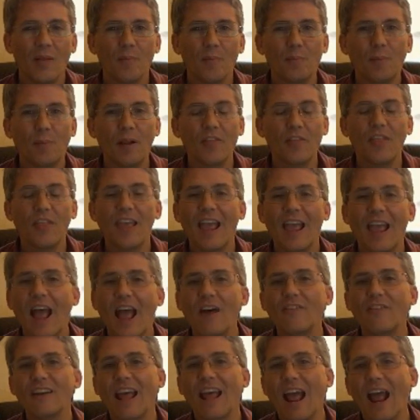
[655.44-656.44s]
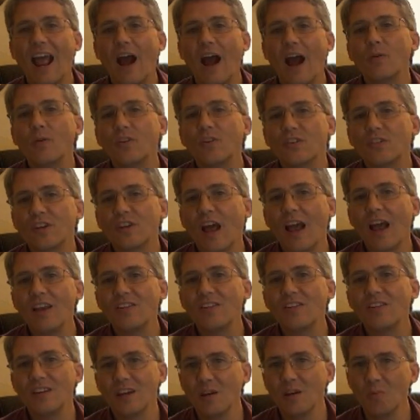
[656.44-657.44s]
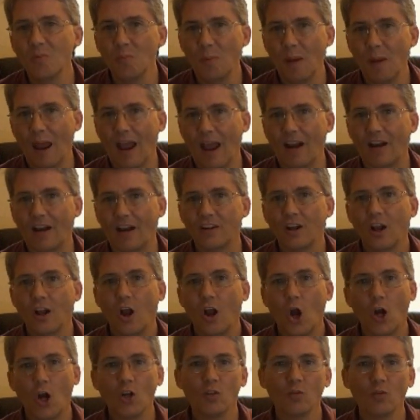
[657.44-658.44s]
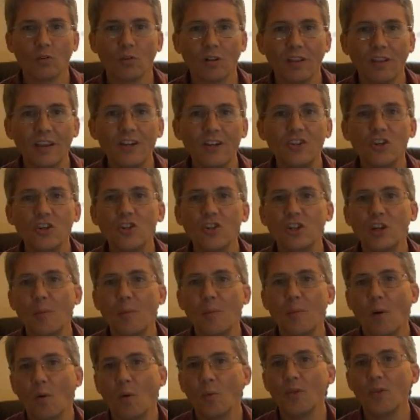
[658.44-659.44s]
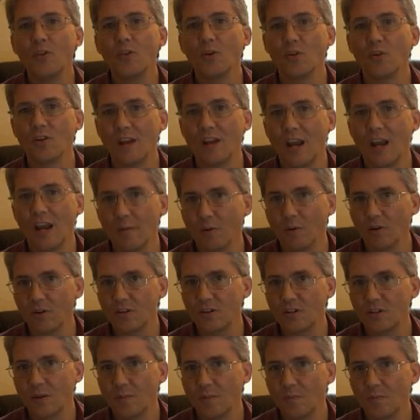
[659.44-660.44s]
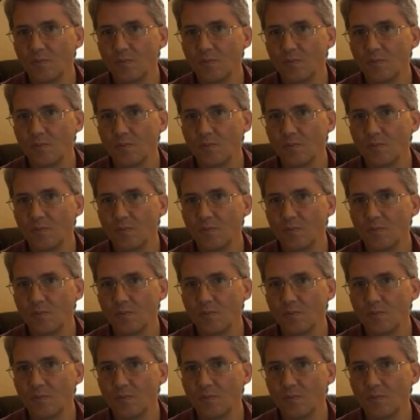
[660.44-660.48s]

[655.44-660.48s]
but they have an outsized impact on your relationship with your neighbors.